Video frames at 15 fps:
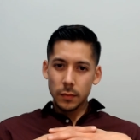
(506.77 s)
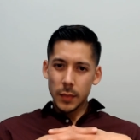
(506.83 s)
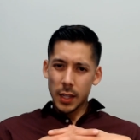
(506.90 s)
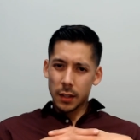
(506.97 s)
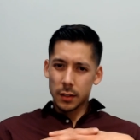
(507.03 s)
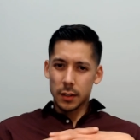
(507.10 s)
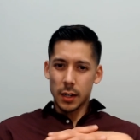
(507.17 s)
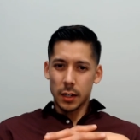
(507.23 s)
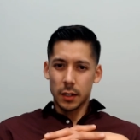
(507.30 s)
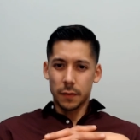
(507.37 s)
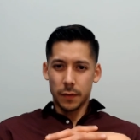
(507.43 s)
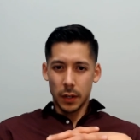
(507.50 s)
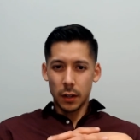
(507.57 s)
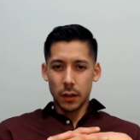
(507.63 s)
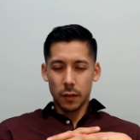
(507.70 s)
it's not
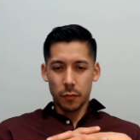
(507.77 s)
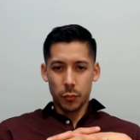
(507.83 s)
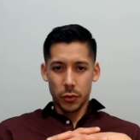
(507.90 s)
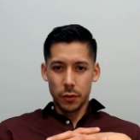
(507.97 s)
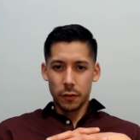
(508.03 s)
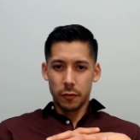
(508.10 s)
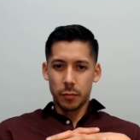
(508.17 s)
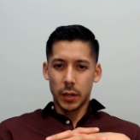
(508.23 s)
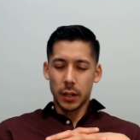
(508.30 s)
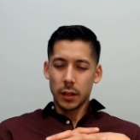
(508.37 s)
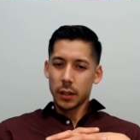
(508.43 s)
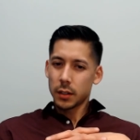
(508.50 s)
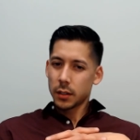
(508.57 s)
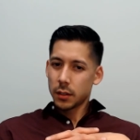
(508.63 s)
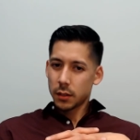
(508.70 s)
definitive proof, but
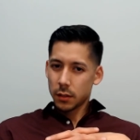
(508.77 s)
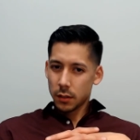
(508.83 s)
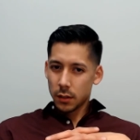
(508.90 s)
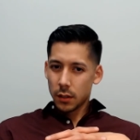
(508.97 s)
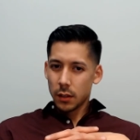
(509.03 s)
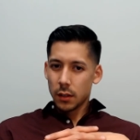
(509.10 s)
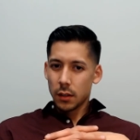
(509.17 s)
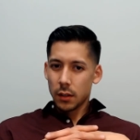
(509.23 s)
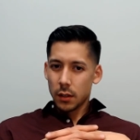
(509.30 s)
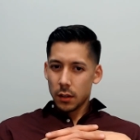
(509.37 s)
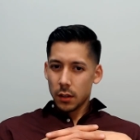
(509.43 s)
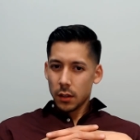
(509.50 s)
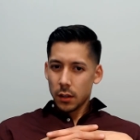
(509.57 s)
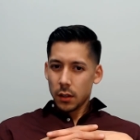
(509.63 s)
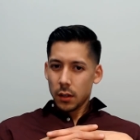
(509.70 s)
it's
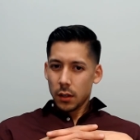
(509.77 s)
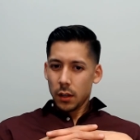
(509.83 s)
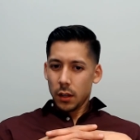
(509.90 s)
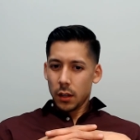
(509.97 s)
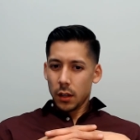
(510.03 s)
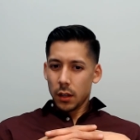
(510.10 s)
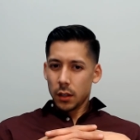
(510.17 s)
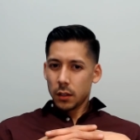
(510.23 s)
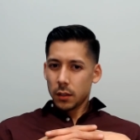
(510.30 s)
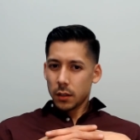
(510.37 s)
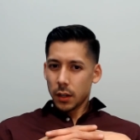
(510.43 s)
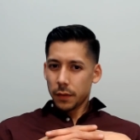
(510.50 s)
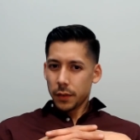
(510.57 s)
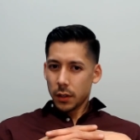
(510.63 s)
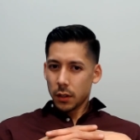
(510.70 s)
it's
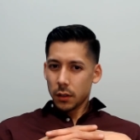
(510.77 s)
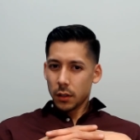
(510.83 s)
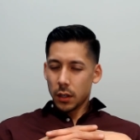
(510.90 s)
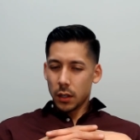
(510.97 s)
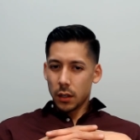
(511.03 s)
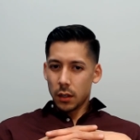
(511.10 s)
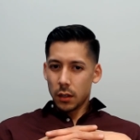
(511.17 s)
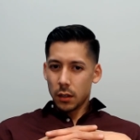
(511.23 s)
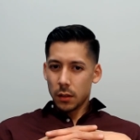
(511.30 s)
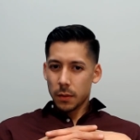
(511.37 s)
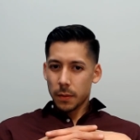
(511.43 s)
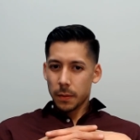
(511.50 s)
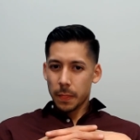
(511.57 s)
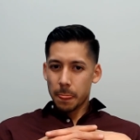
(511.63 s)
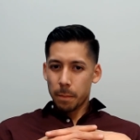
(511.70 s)
definitely
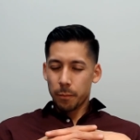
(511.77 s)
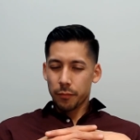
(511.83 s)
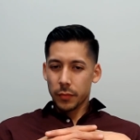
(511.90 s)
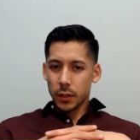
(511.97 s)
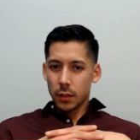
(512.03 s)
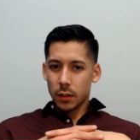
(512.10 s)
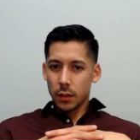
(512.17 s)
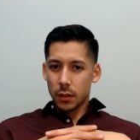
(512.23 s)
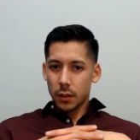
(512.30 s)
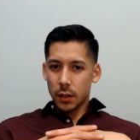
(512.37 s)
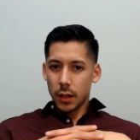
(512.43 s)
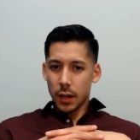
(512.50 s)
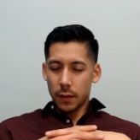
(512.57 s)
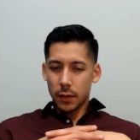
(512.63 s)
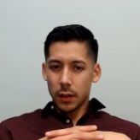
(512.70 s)

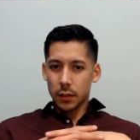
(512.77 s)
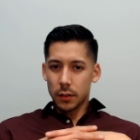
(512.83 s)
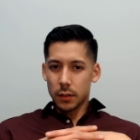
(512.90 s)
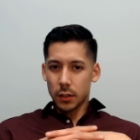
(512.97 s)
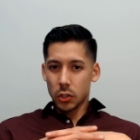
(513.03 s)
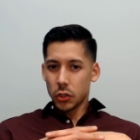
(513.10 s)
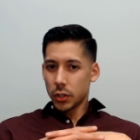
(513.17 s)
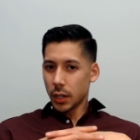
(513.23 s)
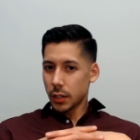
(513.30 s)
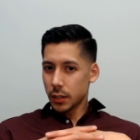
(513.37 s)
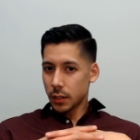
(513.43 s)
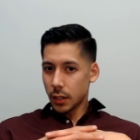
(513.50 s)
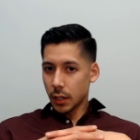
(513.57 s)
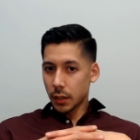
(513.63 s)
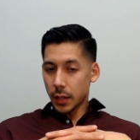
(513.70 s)
evidence
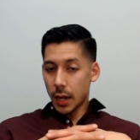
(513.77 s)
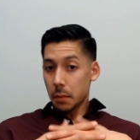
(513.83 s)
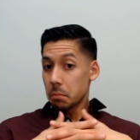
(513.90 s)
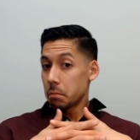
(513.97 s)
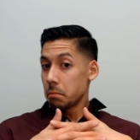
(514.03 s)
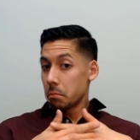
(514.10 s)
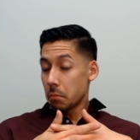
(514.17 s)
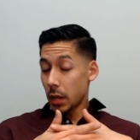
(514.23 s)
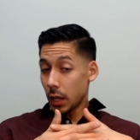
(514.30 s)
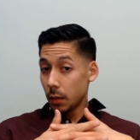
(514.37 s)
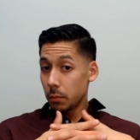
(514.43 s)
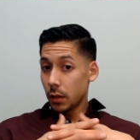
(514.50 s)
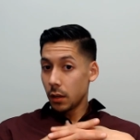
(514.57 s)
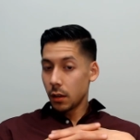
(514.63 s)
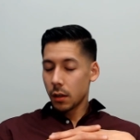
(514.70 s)
suggesting that
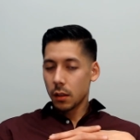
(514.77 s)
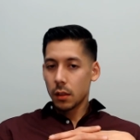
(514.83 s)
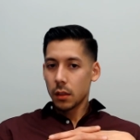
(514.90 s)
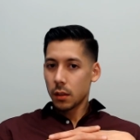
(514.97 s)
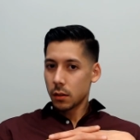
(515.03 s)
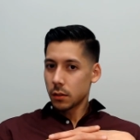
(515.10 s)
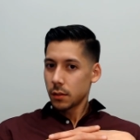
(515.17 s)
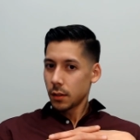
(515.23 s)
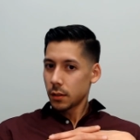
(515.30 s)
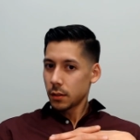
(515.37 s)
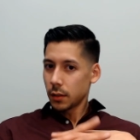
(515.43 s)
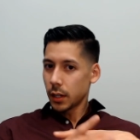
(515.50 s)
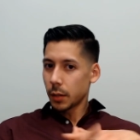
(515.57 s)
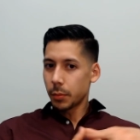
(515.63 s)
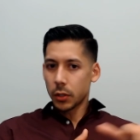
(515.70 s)
maybe there's this
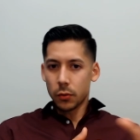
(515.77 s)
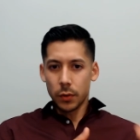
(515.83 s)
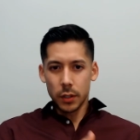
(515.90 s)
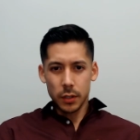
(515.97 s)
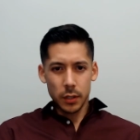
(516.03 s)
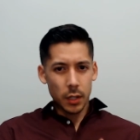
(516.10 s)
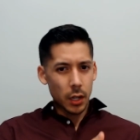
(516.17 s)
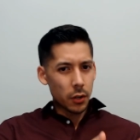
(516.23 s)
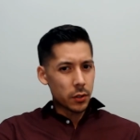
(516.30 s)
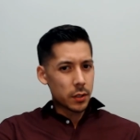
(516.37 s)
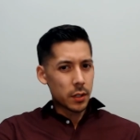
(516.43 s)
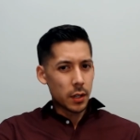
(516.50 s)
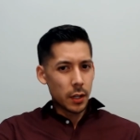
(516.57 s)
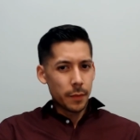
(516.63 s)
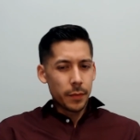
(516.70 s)
link between
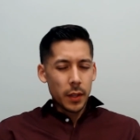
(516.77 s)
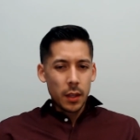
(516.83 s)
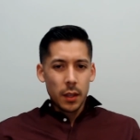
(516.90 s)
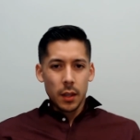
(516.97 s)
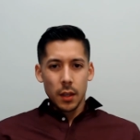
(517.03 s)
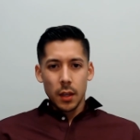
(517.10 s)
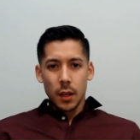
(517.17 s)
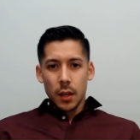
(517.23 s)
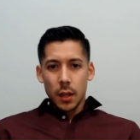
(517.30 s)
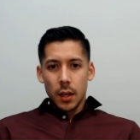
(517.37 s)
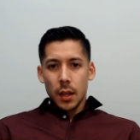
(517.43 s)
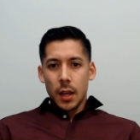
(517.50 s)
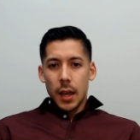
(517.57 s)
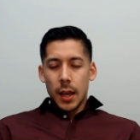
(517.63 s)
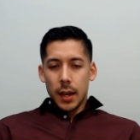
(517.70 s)
scarcity
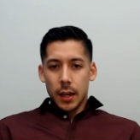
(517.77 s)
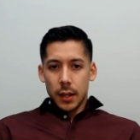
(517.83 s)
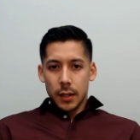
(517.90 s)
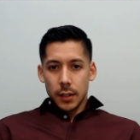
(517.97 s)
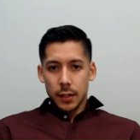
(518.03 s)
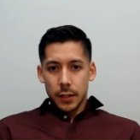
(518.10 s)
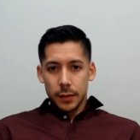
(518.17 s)
and